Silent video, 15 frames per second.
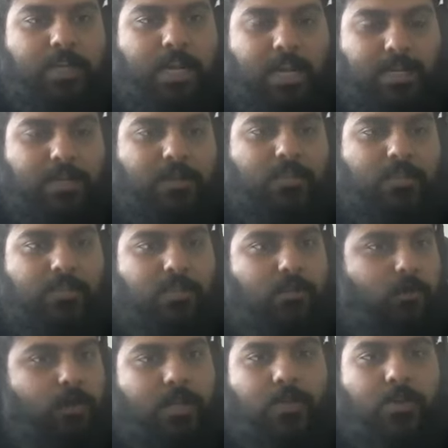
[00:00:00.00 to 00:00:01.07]
And it also
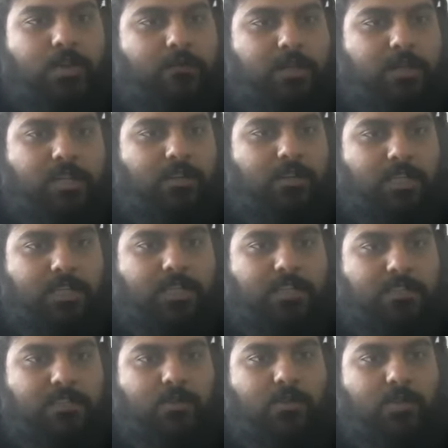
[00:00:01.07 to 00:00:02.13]
will not affect your credit
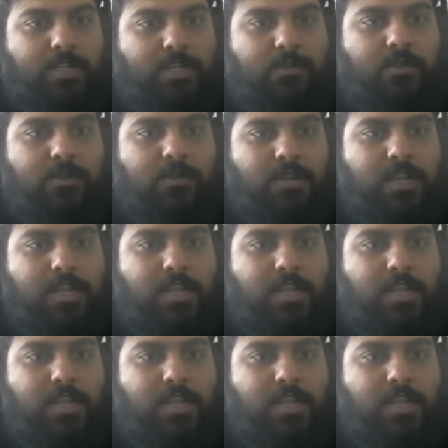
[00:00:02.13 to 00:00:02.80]
score at all.